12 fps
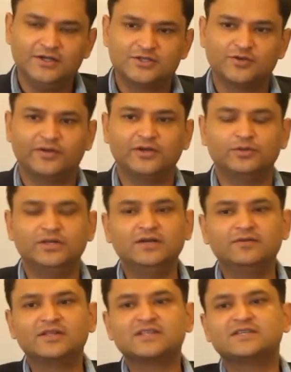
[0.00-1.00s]
So when you
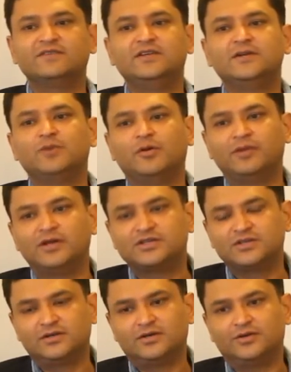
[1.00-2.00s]
deal with the civilian
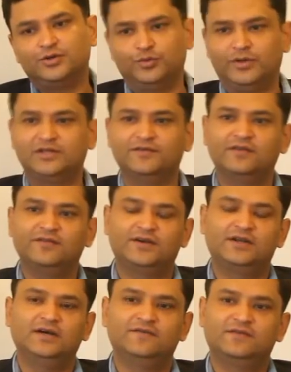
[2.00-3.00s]
population, you wear the
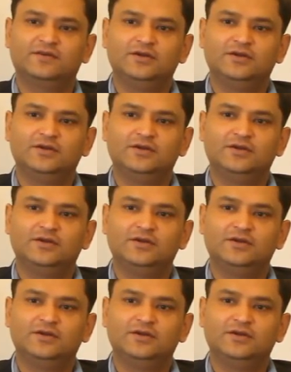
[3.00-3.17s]
velvet glove.